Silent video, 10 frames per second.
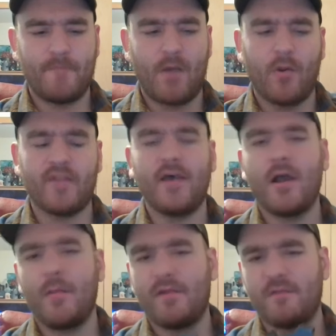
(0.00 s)
want to
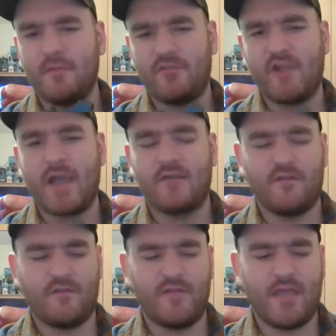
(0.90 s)
talk about some
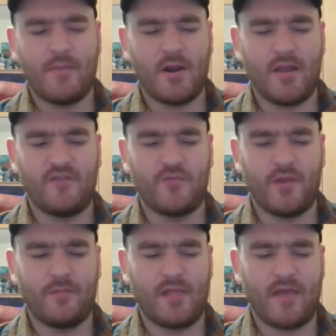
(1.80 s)
detractors of the
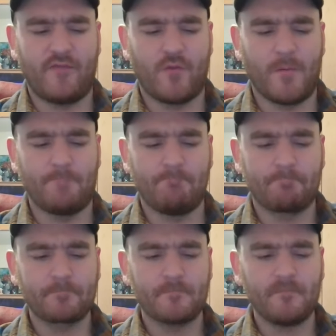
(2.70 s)
MR920 platform,
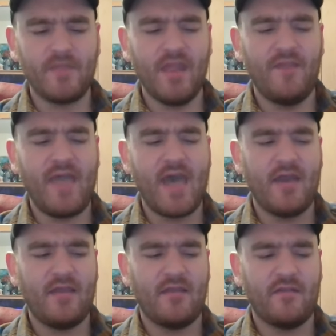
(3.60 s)
and
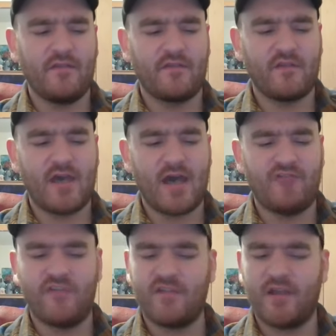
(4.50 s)
that is
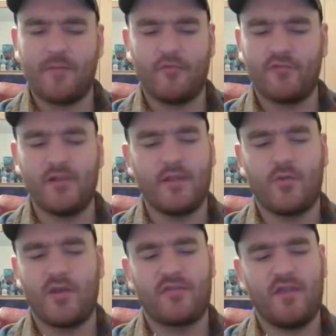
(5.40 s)
just a couple really
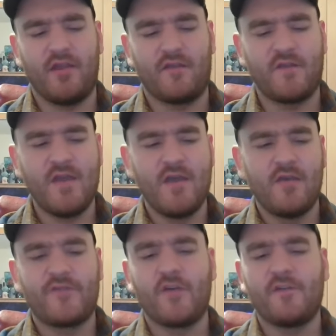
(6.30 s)
quick things.
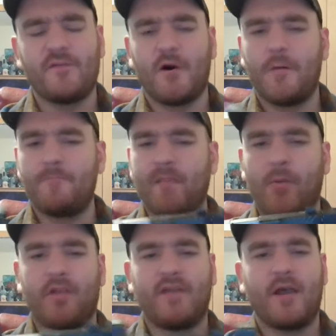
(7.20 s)
First of all, I
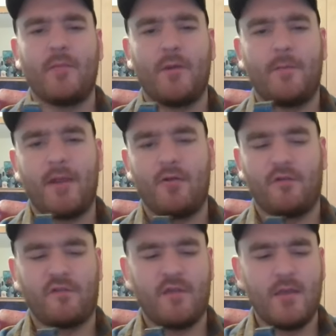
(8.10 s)
want to talk about
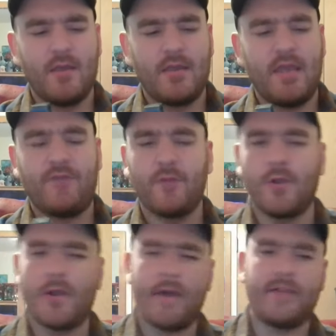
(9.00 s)
barrels. if you
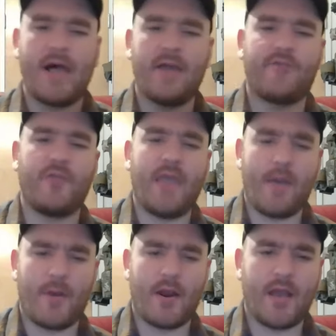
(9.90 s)
look online for the
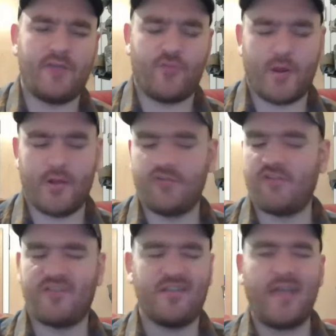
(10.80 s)
MR920 or
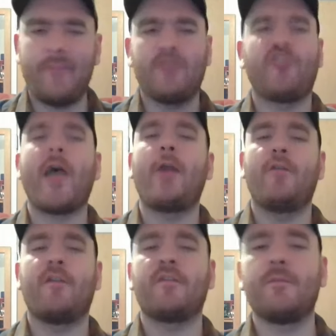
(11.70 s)
just type in Shadow
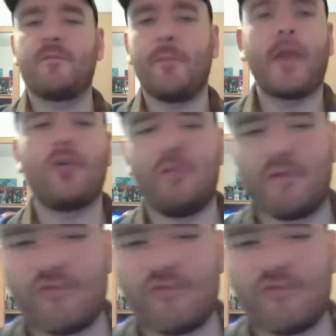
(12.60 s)
Systems Barrels,